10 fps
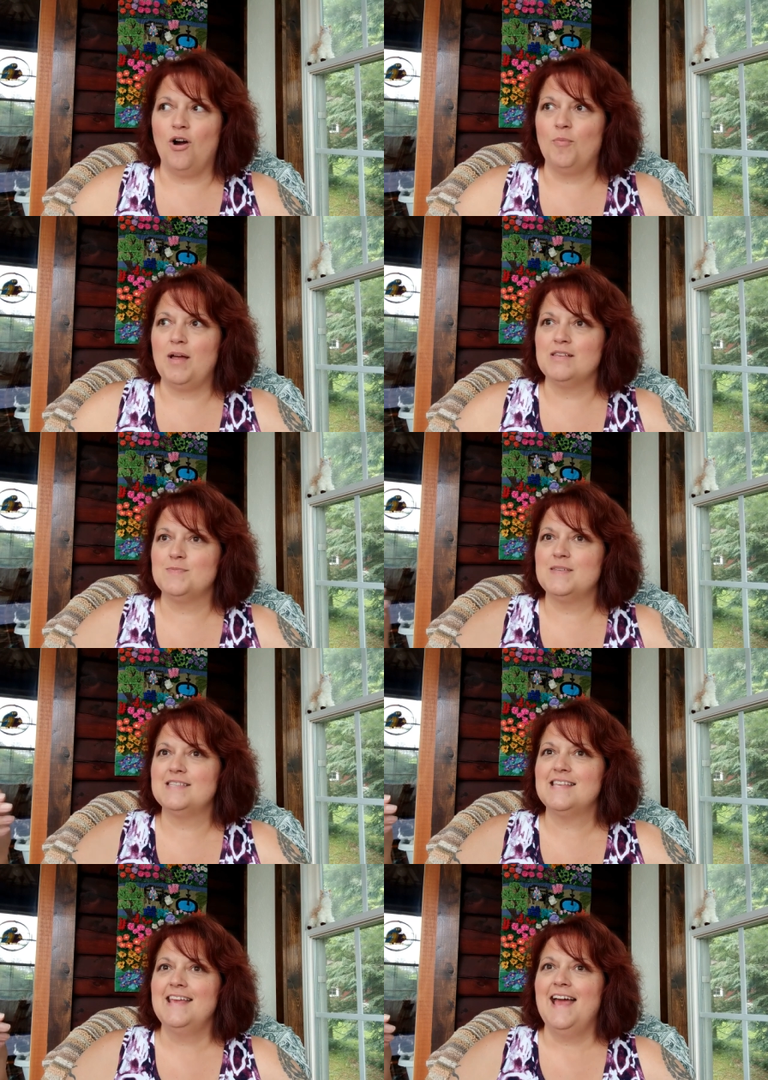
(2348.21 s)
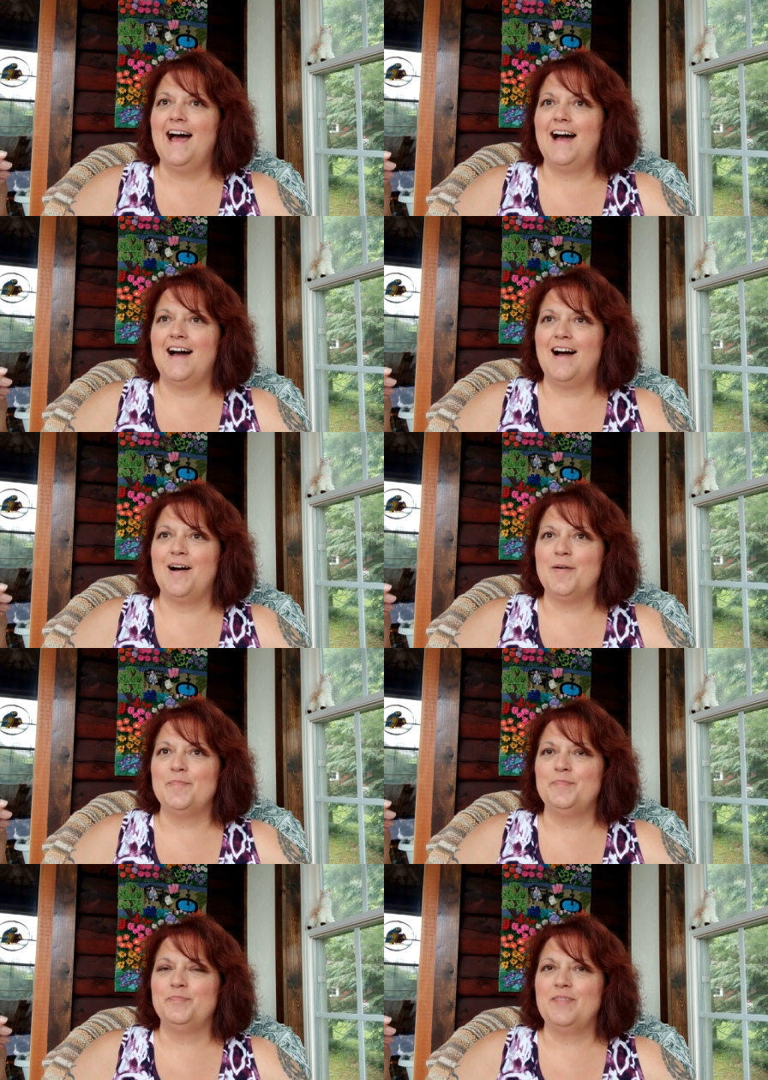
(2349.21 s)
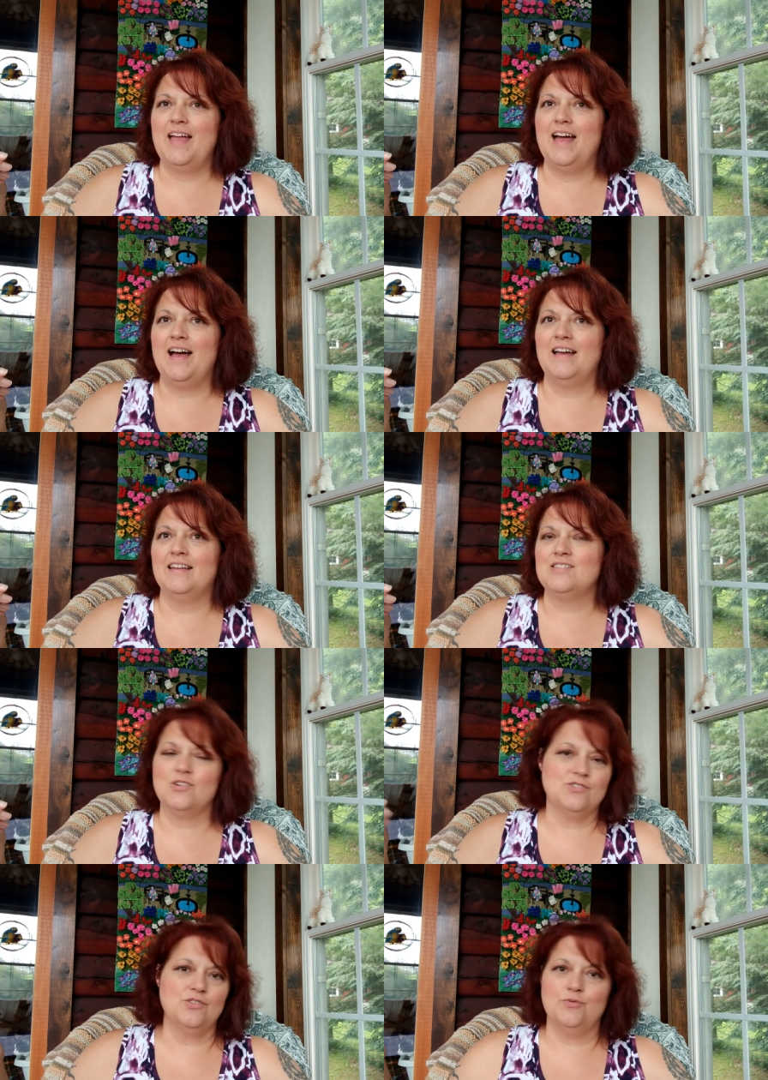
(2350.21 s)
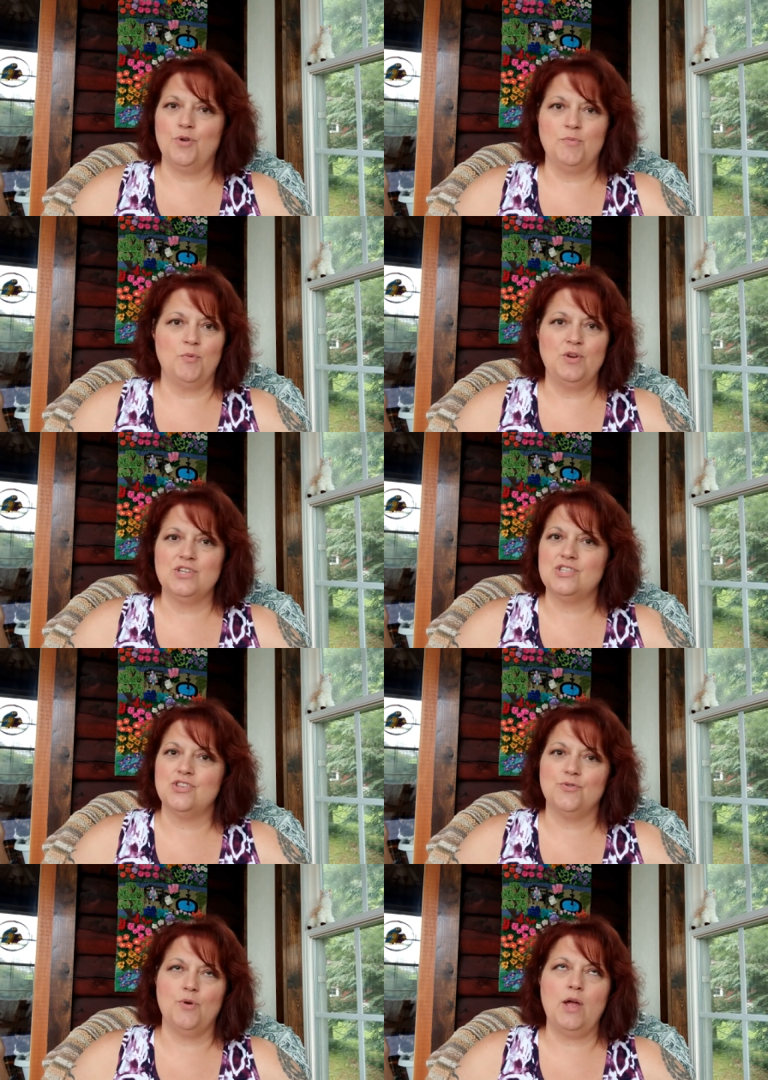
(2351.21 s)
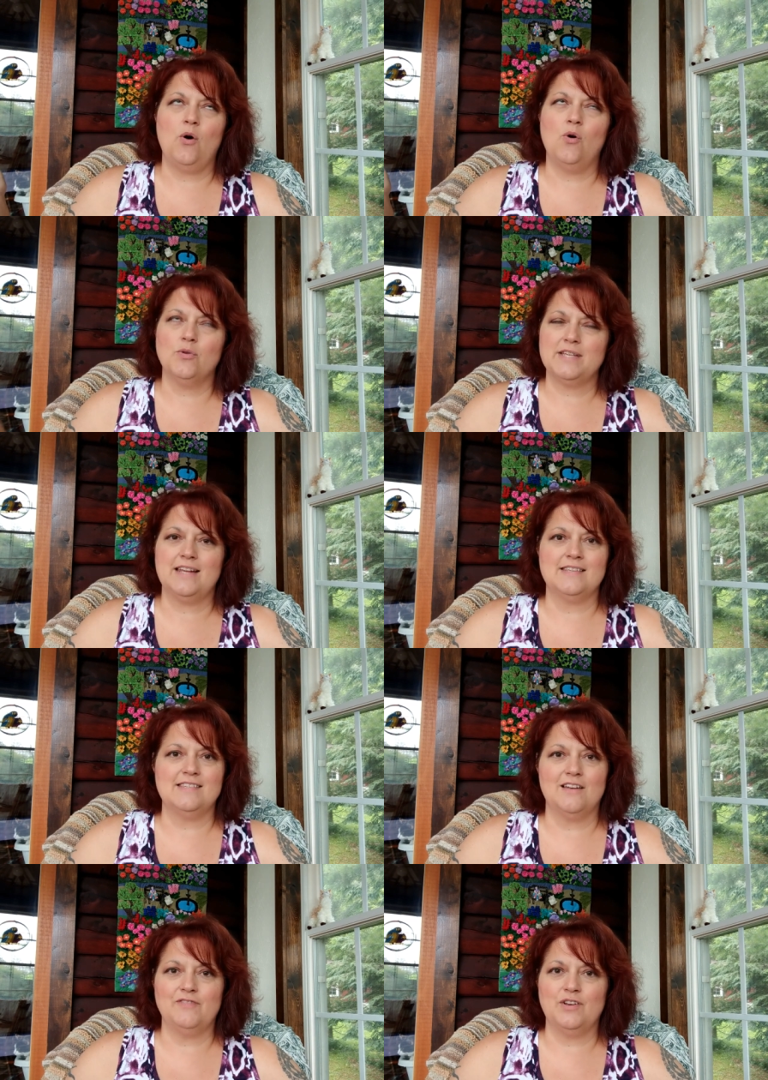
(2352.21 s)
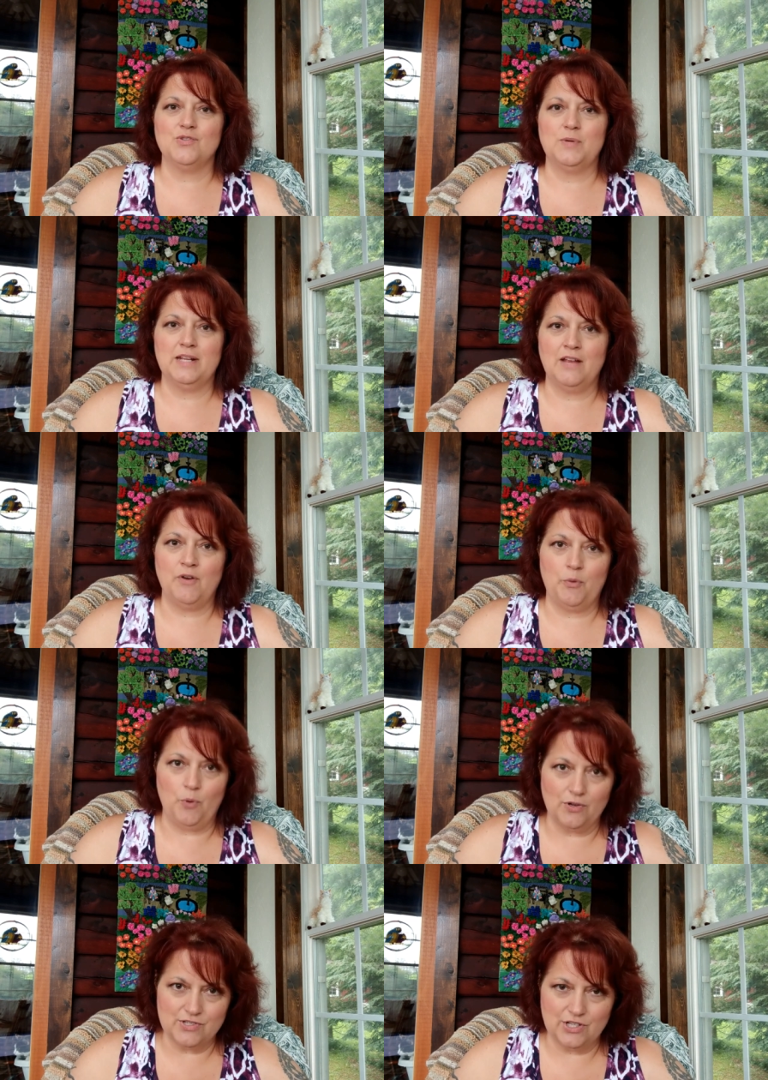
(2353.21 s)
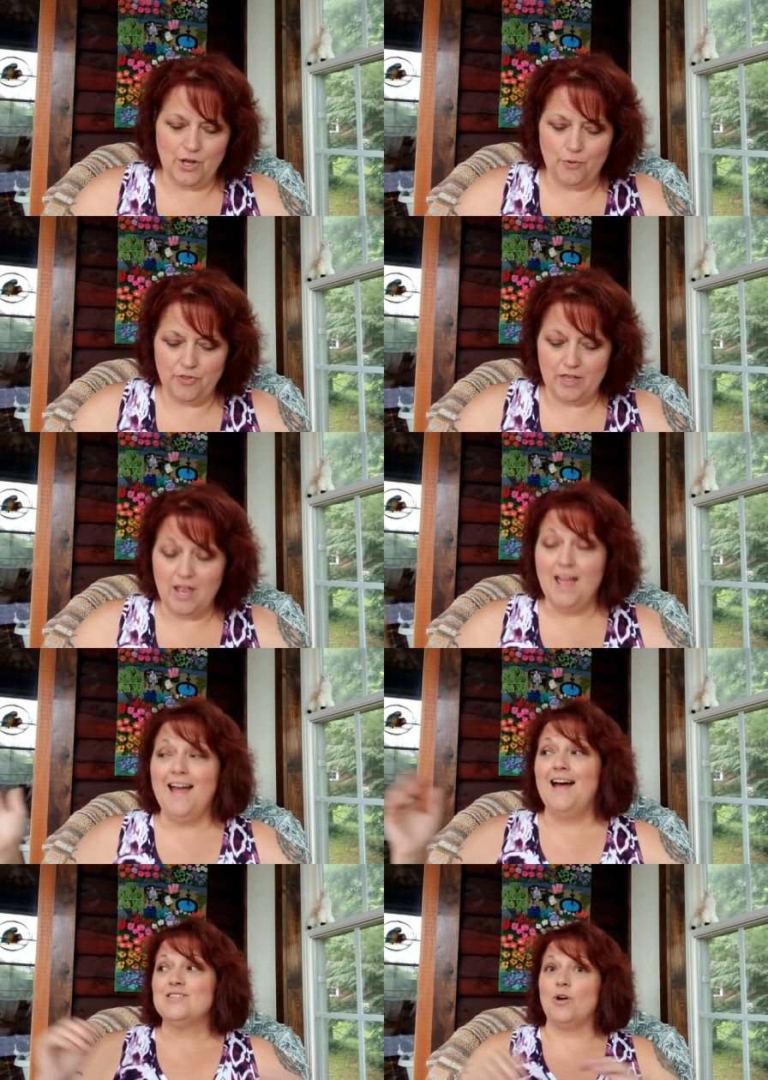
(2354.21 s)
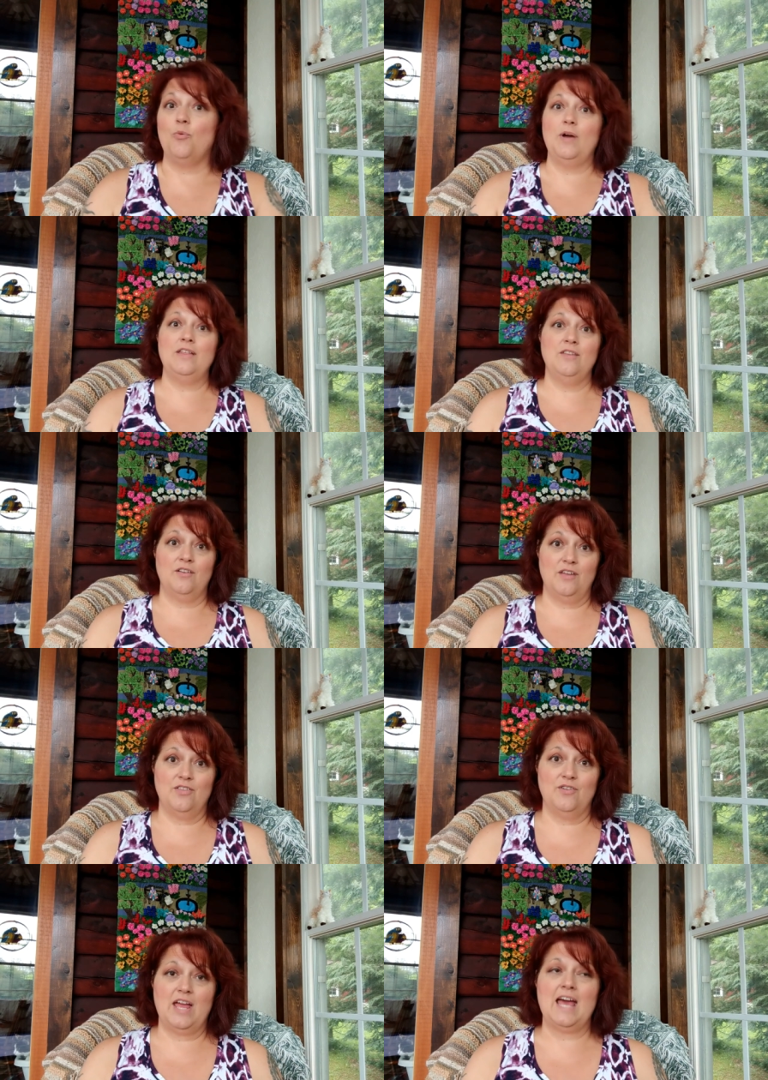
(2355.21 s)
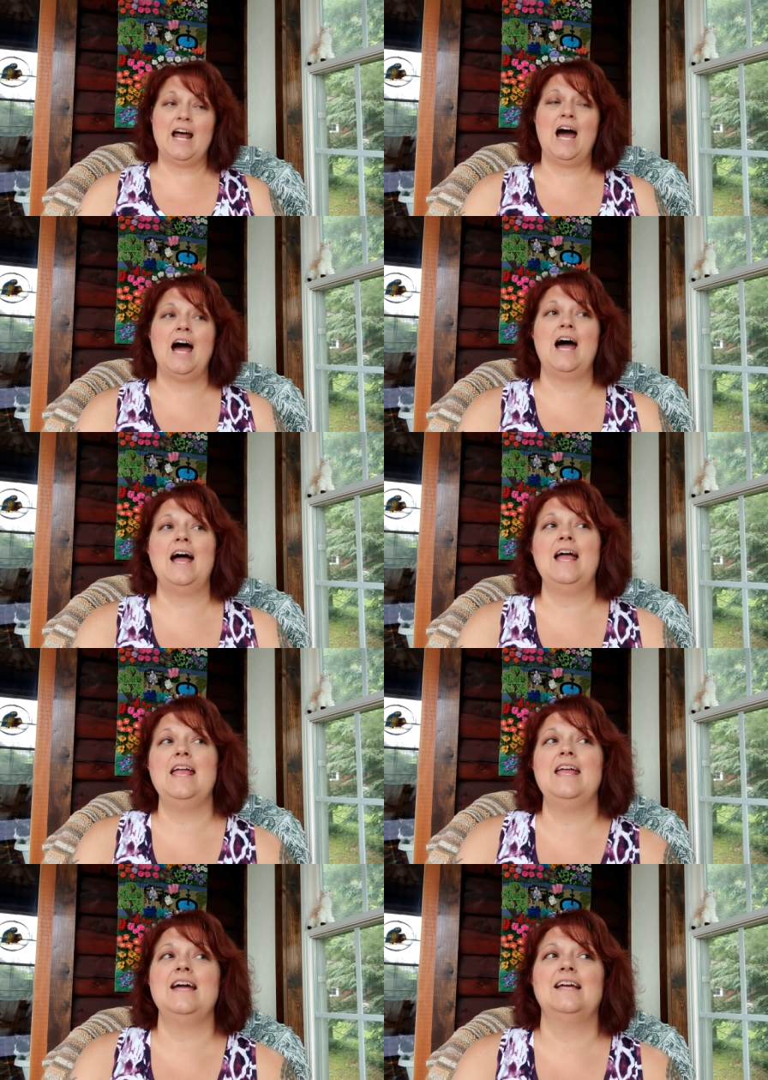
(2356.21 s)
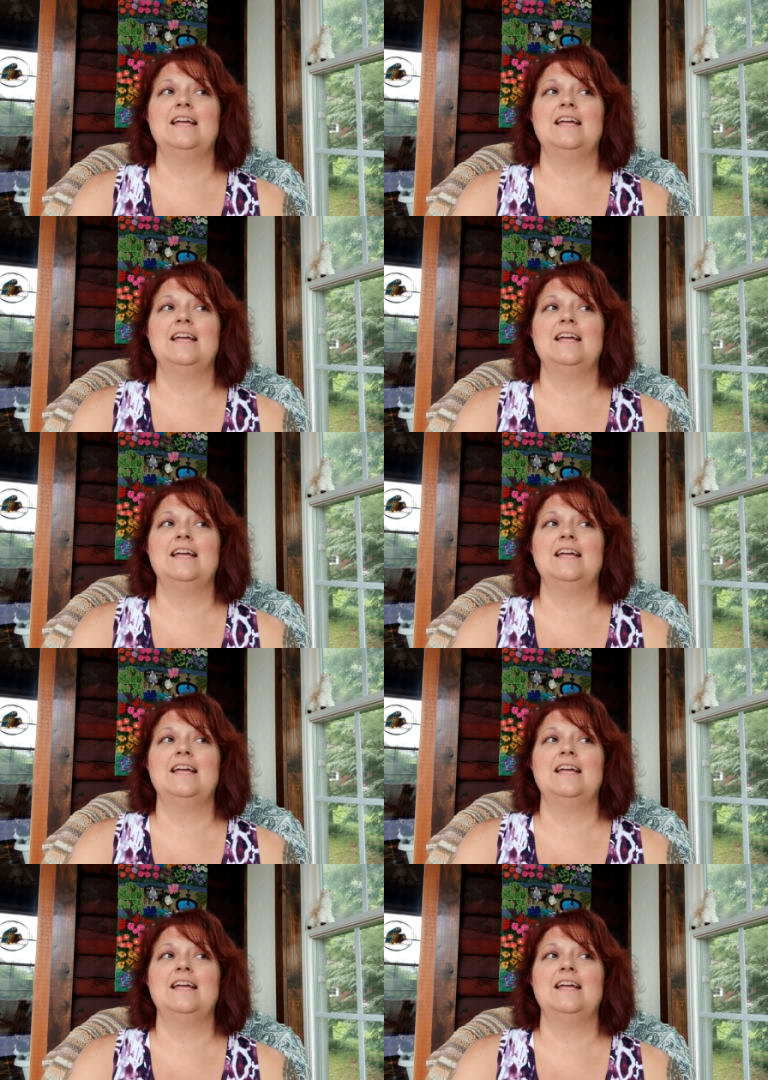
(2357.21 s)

are my husband's. Um, and it's also the room that we just threw a whole ton of stuff in because we didn't have anywhere else to go with it. So I went in there the other day and I